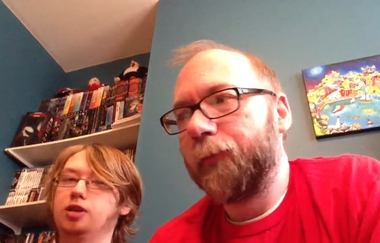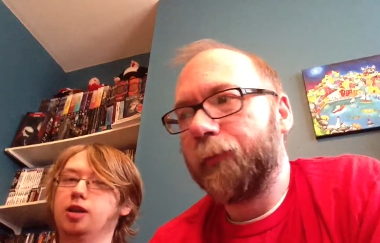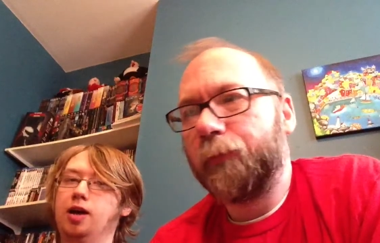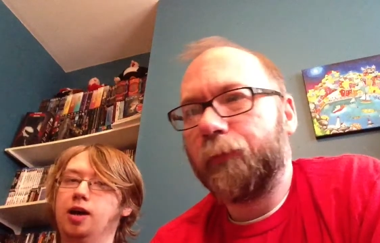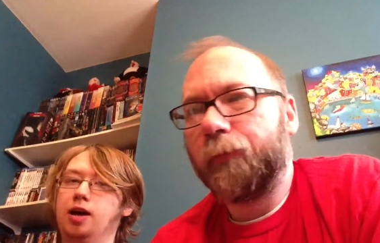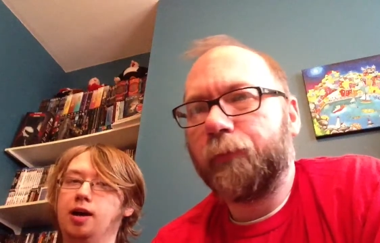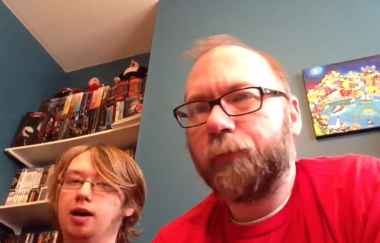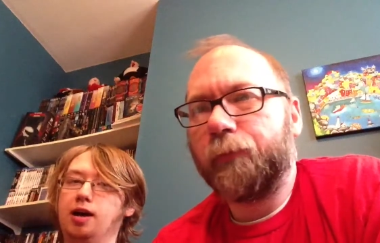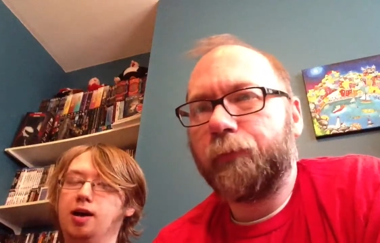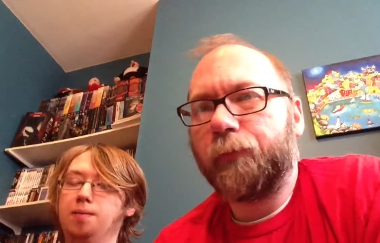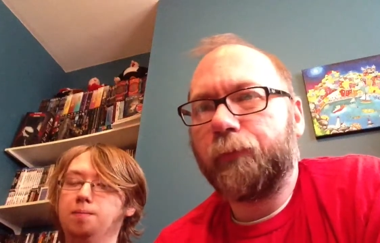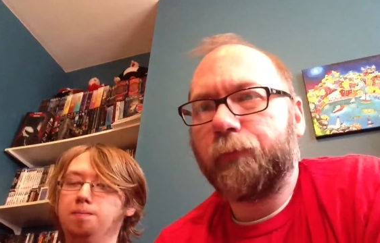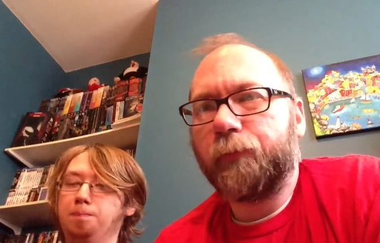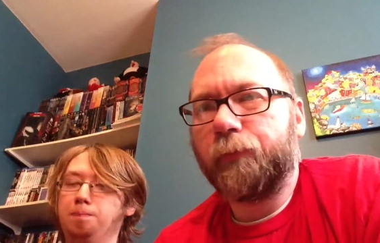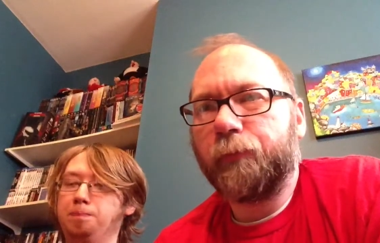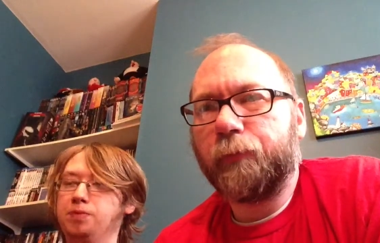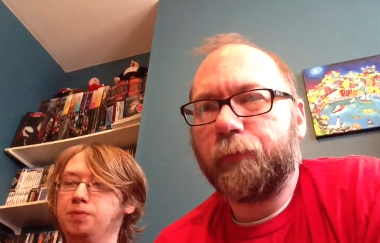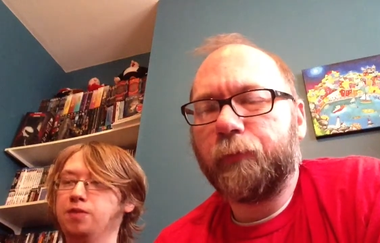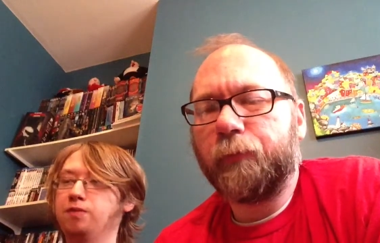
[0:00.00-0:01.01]
Speaker 1: Uh,
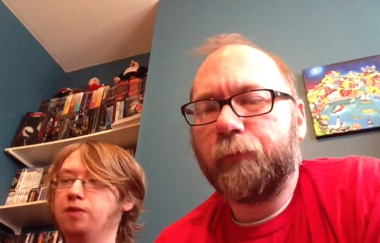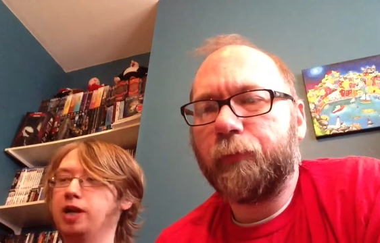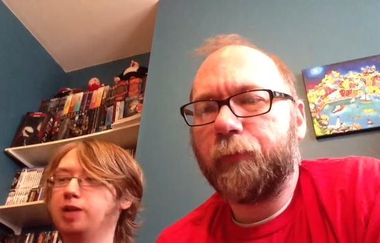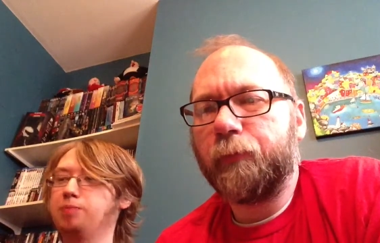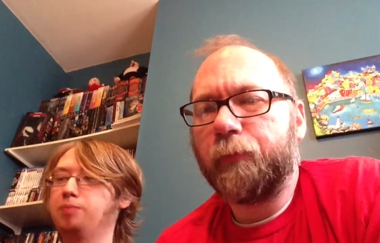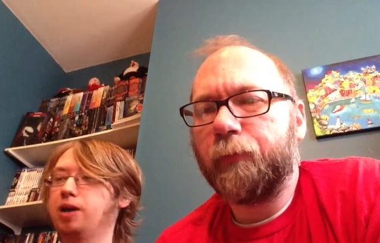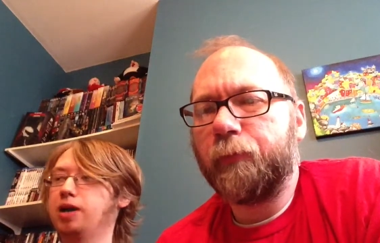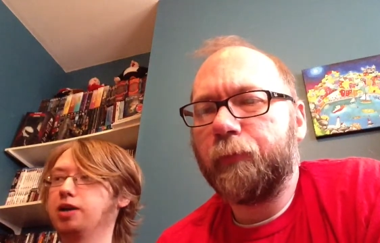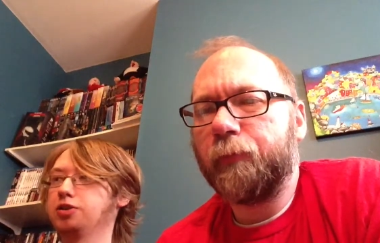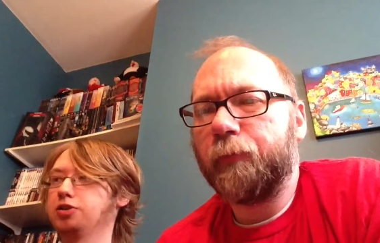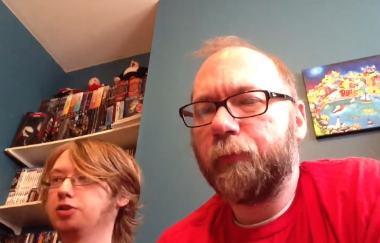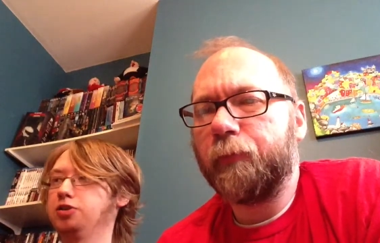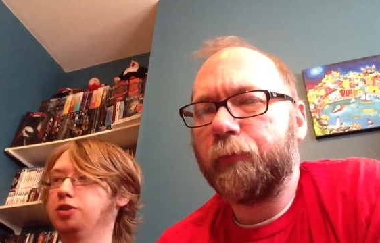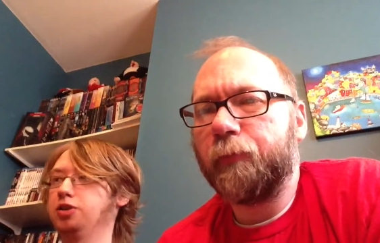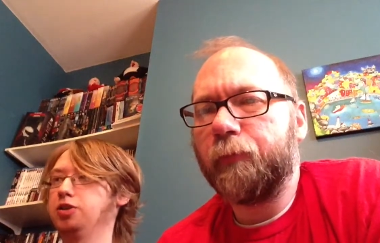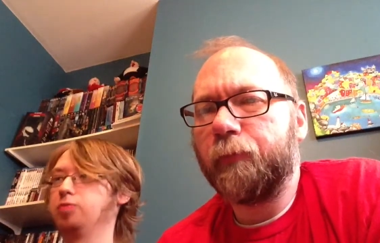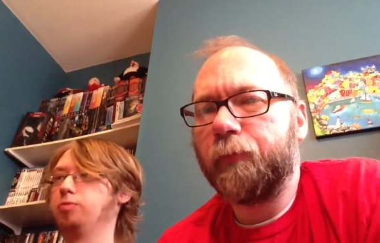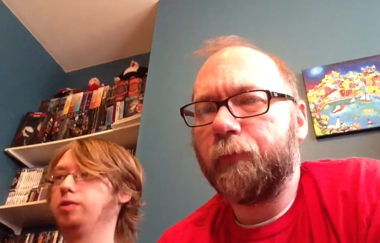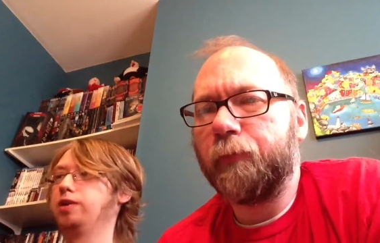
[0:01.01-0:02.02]
flashbacks
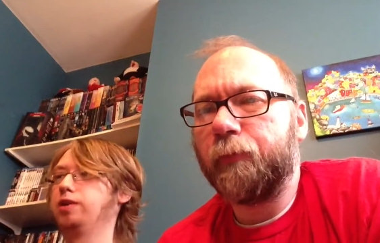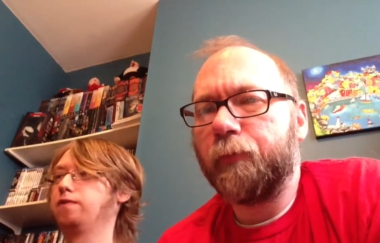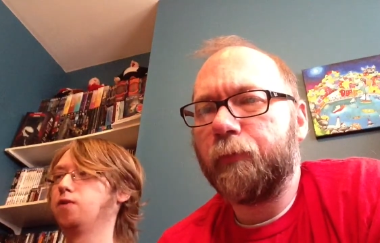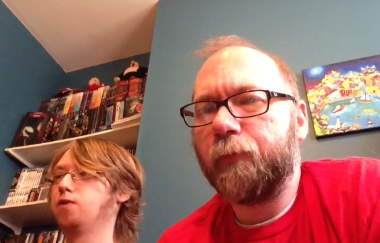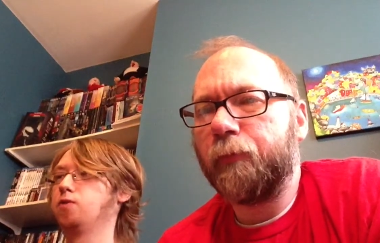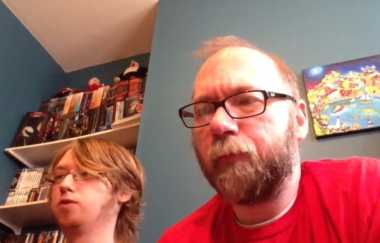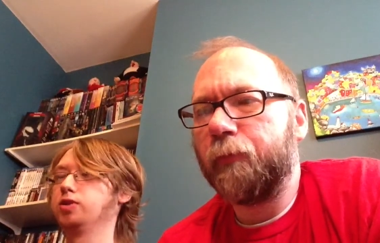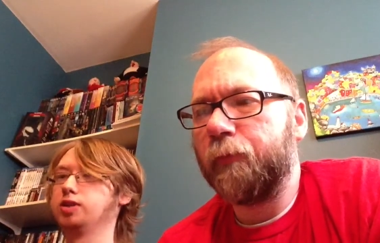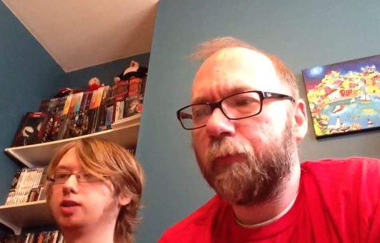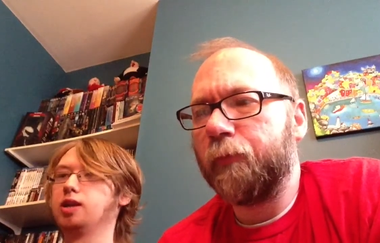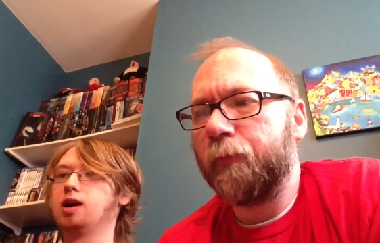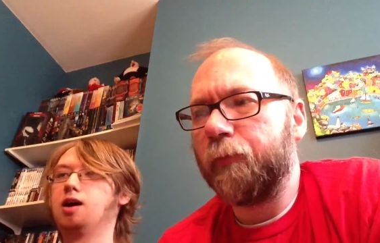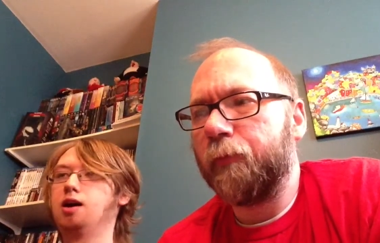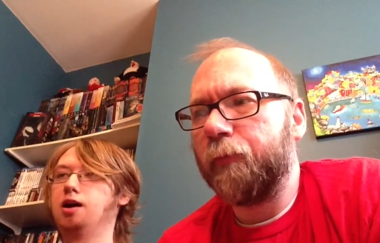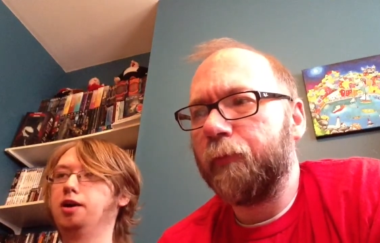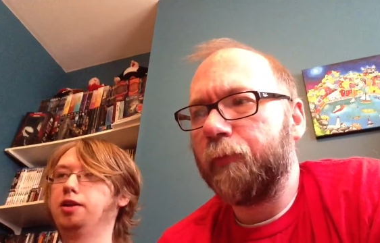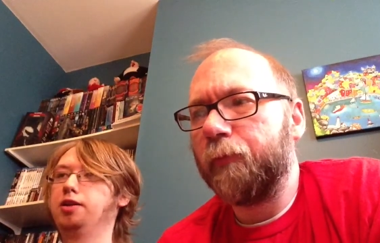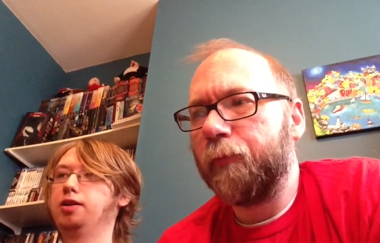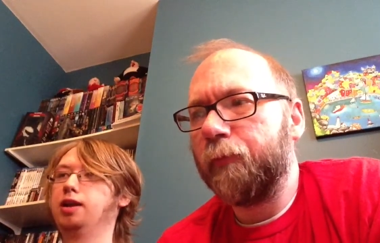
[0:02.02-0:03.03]
this week focused
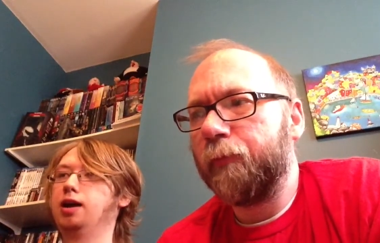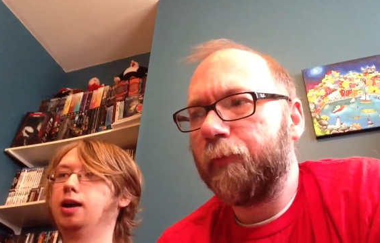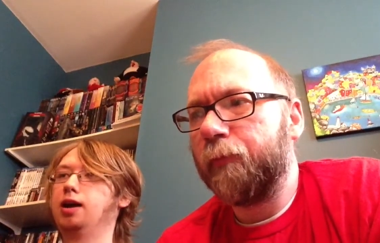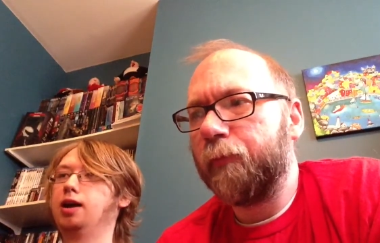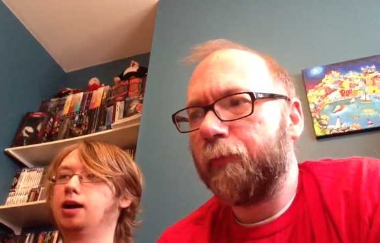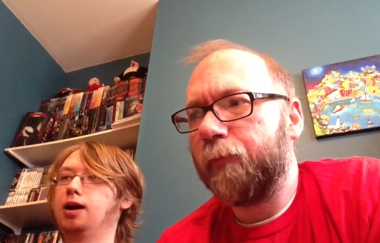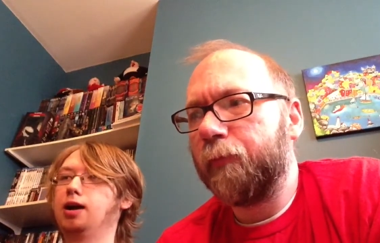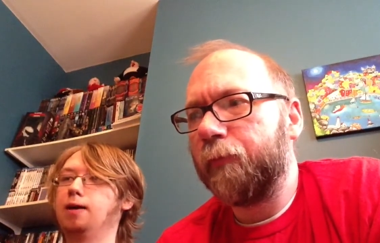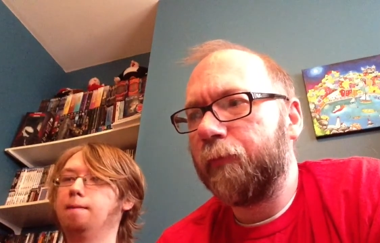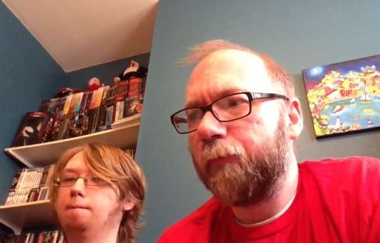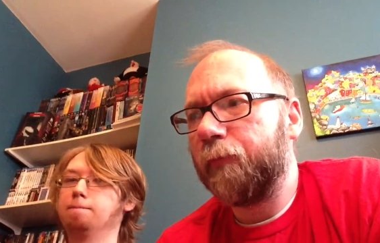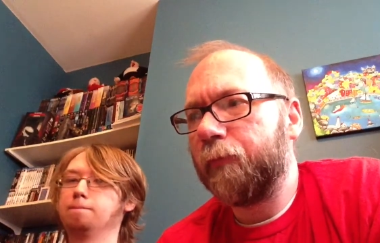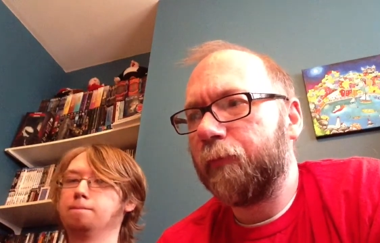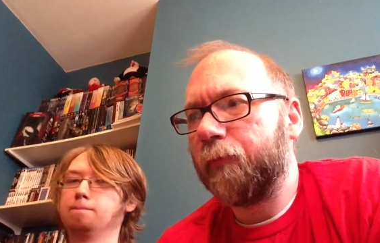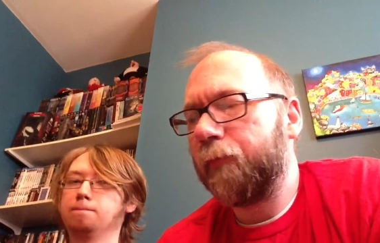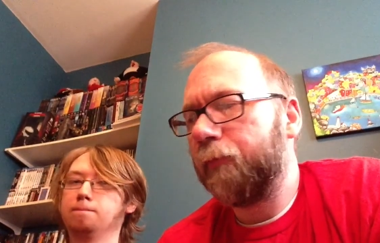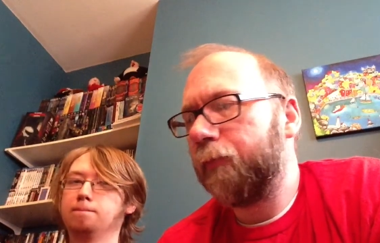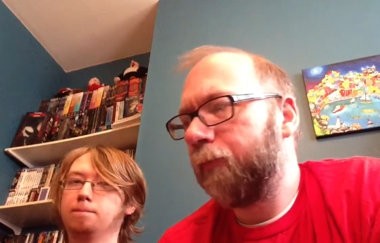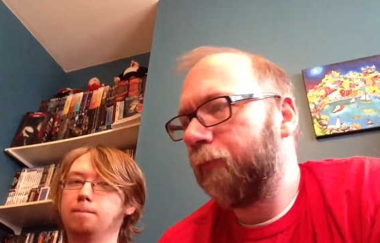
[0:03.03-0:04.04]
on uh,
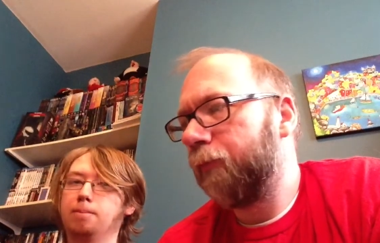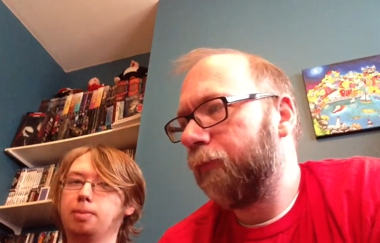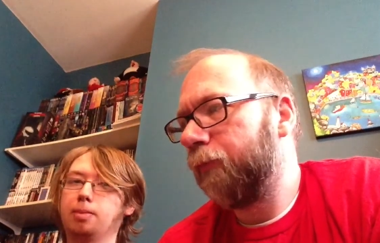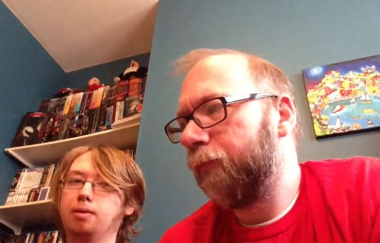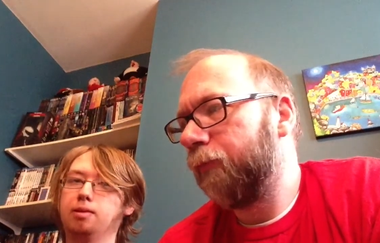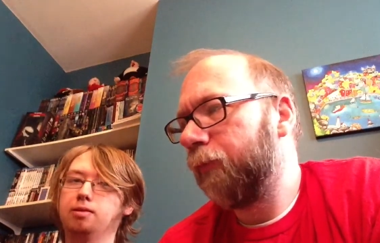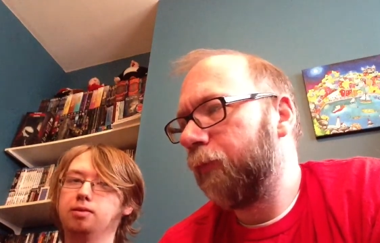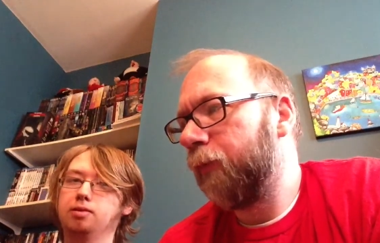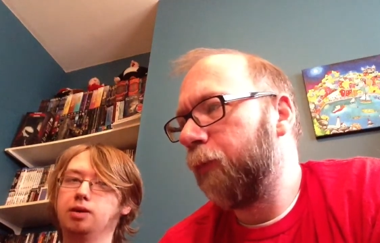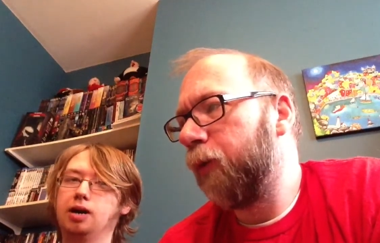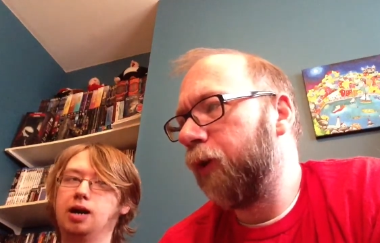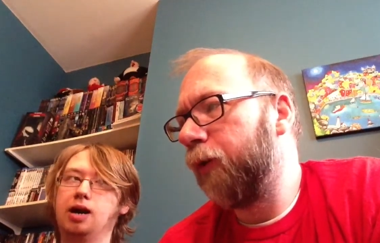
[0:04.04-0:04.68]
Moira.